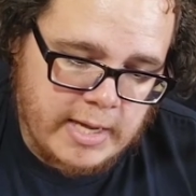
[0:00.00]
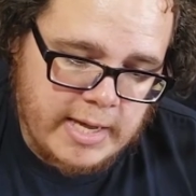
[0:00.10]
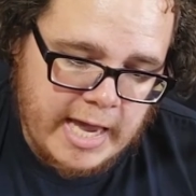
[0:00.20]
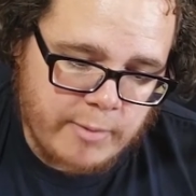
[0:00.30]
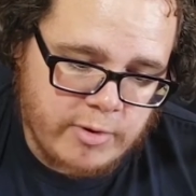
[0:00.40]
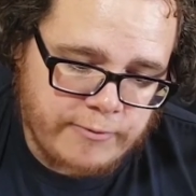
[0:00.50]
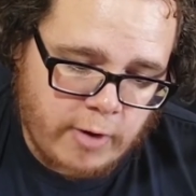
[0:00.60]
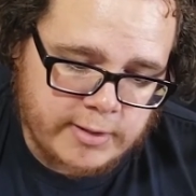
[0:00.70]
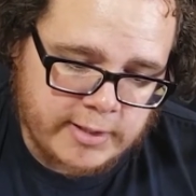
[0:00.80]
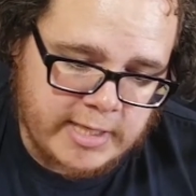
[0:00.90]
Emery
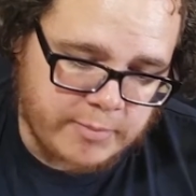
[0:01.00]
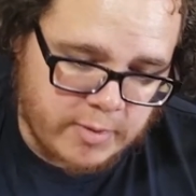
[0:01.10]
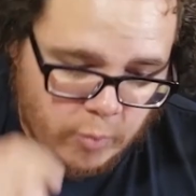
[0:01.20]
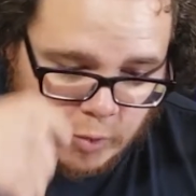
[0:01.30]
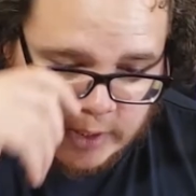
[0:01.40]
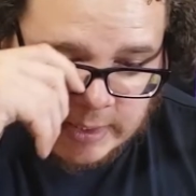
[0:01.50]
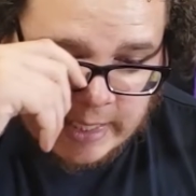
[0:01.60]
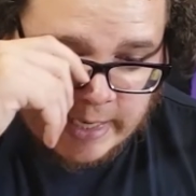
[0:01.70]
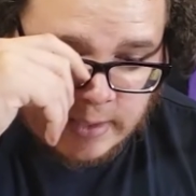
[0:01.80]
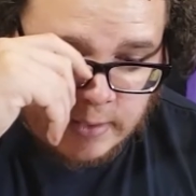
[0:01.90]
fought to keep the morning
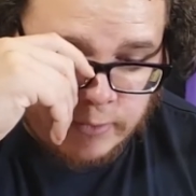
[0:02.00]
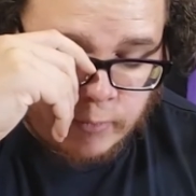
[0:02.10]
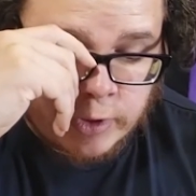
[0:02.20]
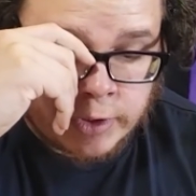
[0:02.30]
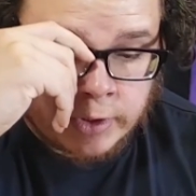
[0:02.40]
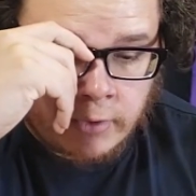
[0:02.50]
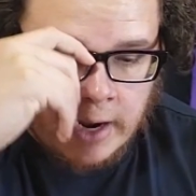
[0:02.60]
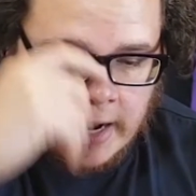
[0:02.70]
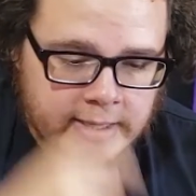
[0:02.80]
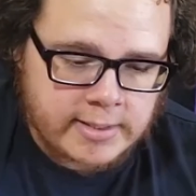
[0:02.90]
light from reaching her
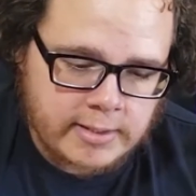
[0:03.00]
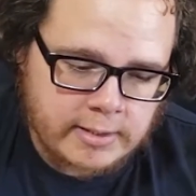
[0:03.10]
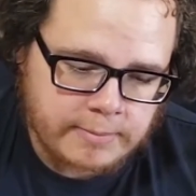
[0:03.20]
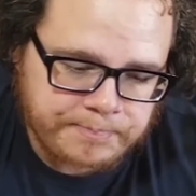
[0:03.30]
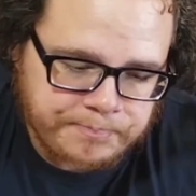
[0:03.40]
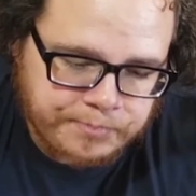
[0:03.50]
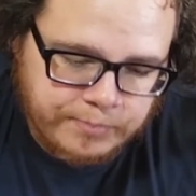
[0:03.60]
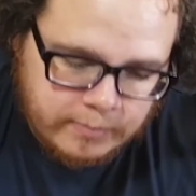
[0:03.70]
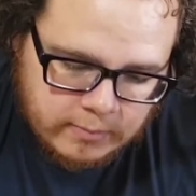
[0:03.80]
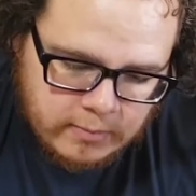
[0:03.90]
eyes.
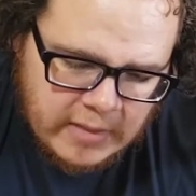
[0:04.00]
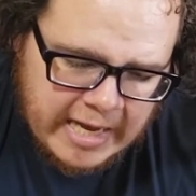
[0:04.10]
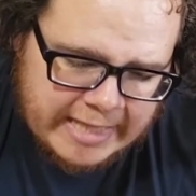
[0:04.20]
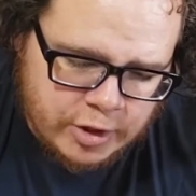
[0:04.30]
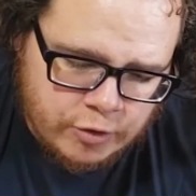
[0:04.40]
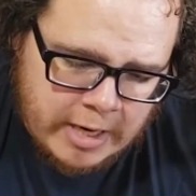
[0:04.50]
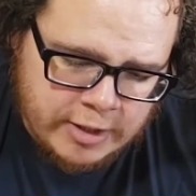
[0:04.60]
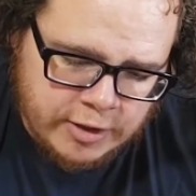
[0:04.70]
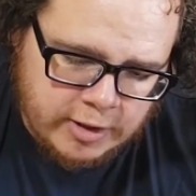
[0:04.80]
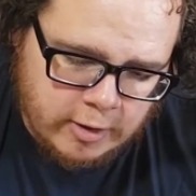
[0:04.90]
It
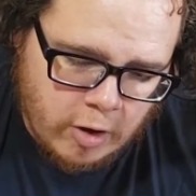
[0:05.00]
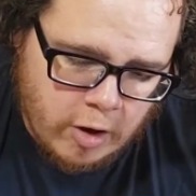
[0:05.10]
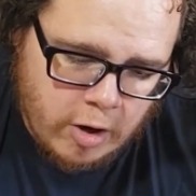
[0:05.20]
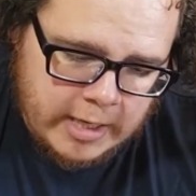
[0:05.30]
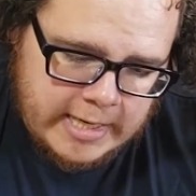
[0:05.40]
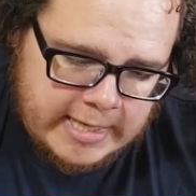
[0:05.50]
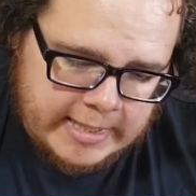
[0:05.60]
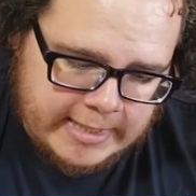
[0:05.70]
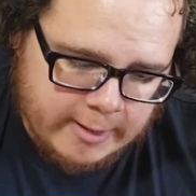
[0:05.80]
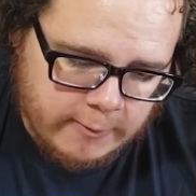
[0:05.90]
stretched its long,
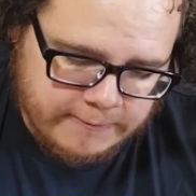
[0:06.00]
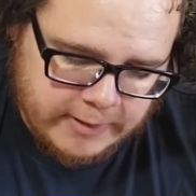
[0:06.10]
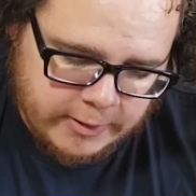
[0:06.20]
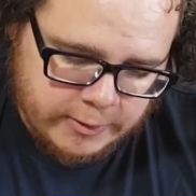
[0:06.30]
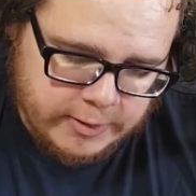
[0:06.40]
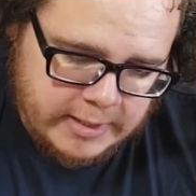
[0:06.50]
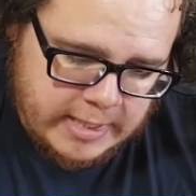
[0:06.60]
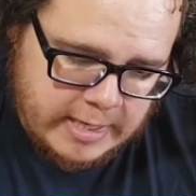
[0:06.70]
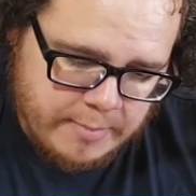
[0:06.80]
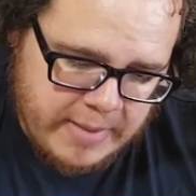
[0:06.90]
yellow fingers
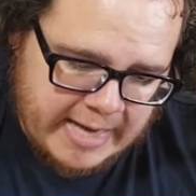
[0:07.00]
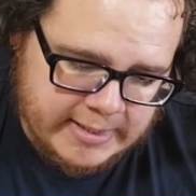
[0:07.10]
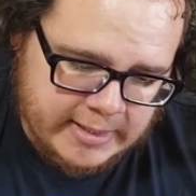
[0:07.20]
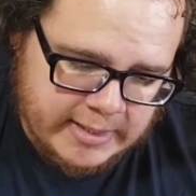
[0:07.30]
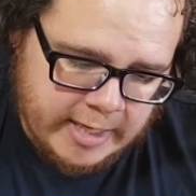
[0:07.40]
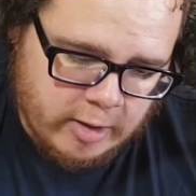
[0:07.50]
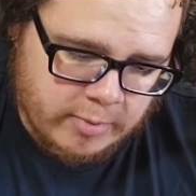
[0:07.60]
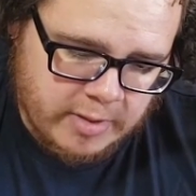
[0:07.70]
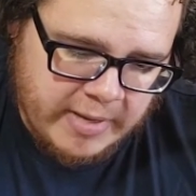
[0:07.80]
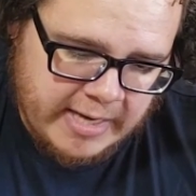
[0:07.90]
past the
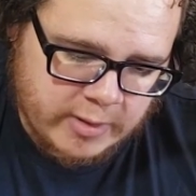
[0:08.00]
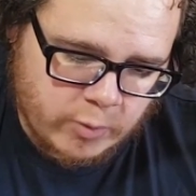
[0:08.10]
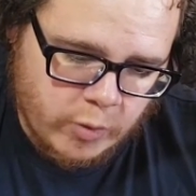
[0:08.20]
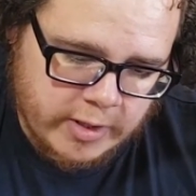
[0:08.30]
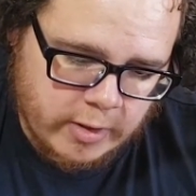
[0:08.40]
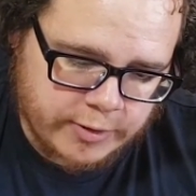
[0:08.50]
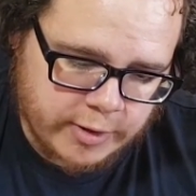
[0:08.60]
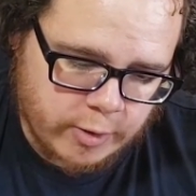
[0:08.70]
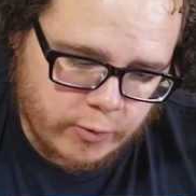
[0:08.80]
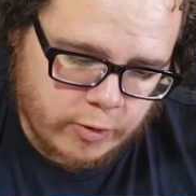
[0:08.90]
terribly painted windows in
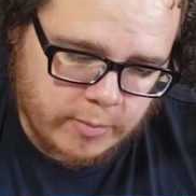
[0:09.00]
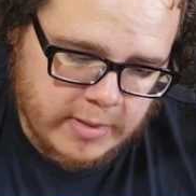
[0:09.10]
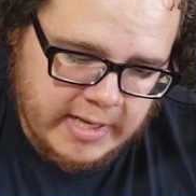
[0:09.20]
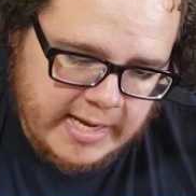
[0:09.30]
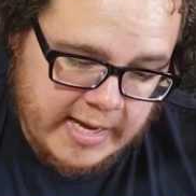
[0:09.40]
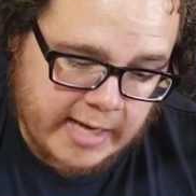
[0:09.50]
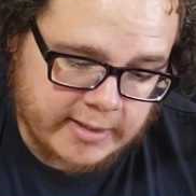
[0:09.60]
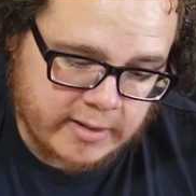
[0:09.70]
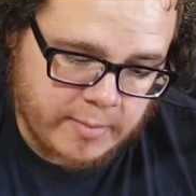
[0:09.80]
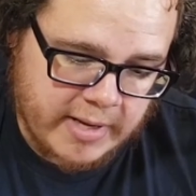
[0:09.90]
her room and
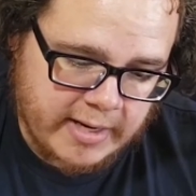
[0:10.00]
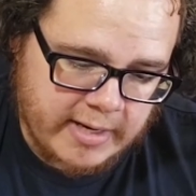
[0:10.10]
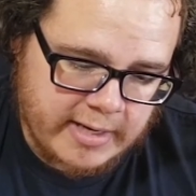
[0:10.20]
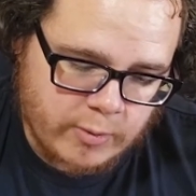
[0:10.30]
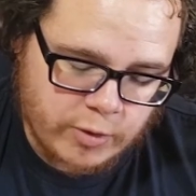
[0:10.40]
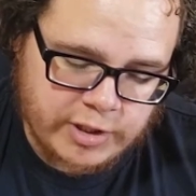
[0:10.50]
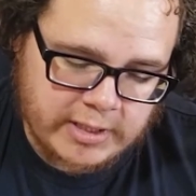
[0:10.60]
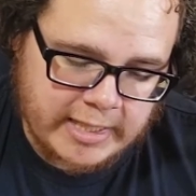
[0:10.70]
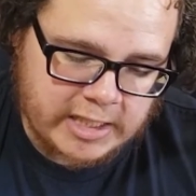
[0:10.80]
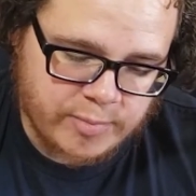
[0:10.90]
onto the bed, where she
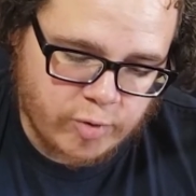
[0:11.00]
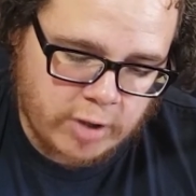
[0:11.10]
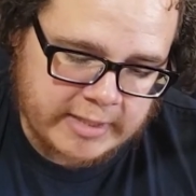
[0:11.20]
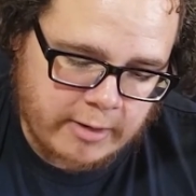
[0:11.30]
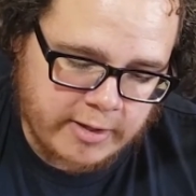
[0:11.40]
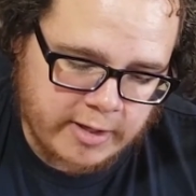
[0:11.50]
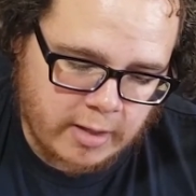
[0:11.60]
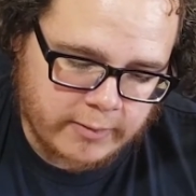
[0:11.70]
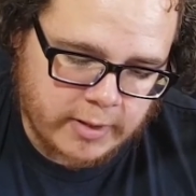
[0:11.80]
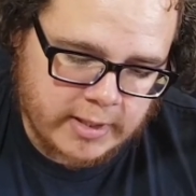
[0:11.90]
lay sprawled out and
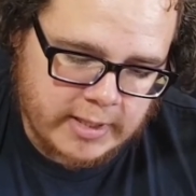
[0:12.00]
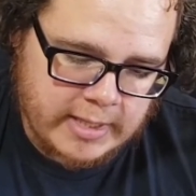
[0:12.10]
covered.